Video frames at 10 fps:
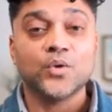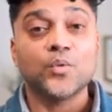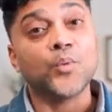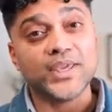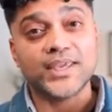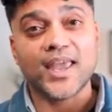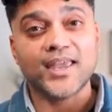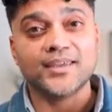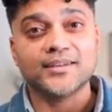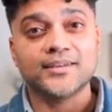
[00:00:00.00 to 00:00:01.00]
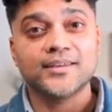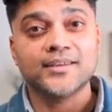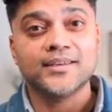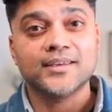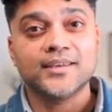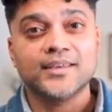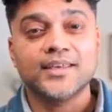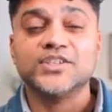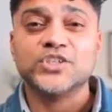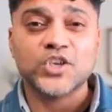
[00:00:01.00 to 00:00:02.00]
What we
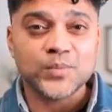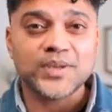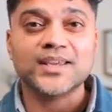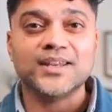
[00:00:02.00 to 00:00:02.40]
gain is human